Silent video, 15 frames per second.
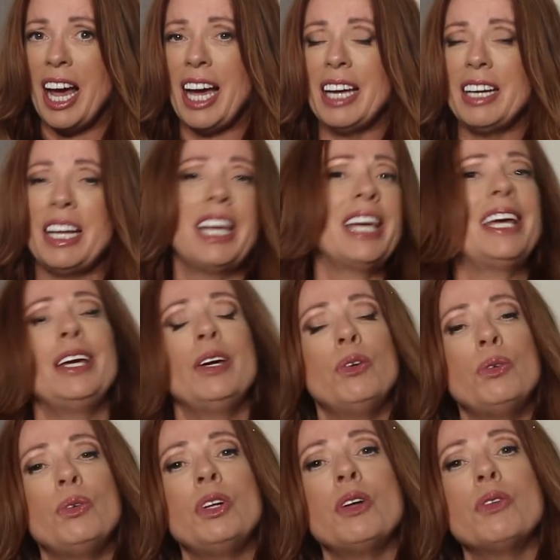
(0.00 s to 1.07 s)
and
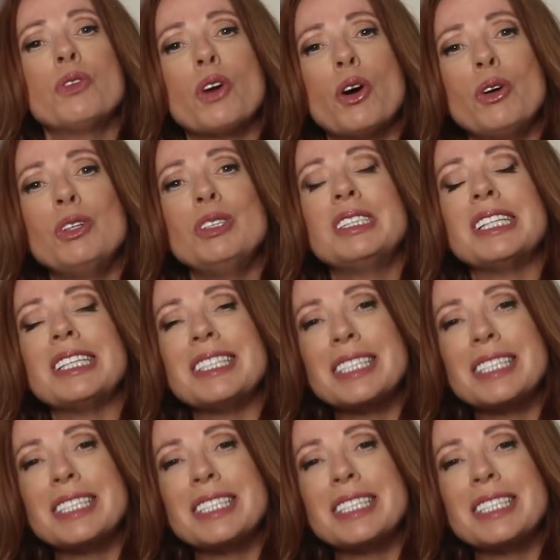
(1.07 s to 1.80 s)
heal those